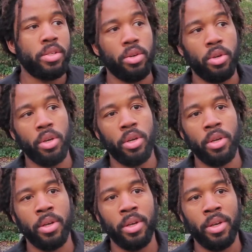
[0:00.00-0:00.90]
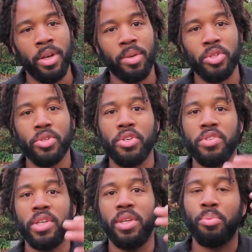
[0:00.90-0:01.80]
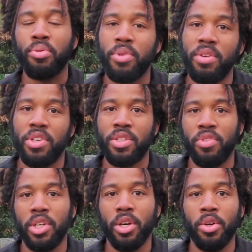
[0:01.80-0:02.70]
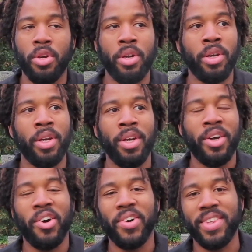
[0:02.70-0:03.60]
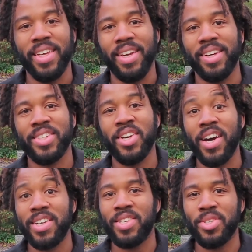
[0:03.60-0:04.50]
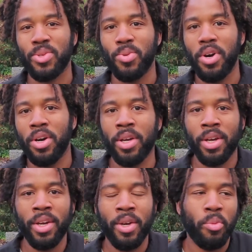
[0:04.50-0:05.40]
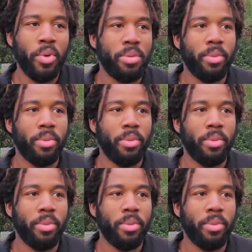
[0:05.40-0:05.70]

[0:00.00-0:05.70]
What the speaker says: So I'm sure you've seen the previous video on the Tyson squat with